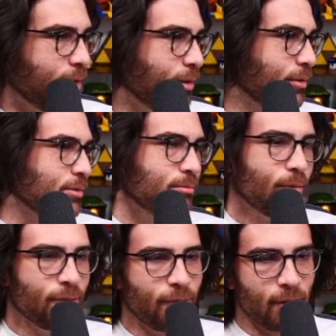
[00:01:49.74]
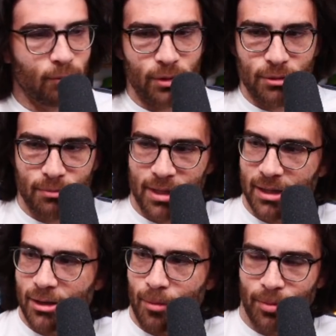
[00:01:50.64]
years? Motherfucker, what do you
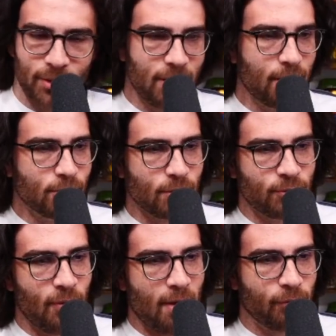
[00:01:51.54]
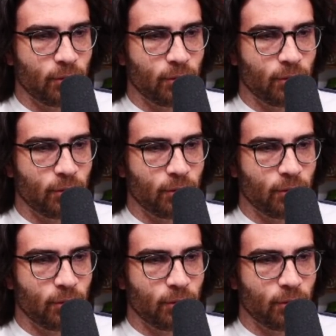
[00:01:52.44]
mean couple years? I was fat for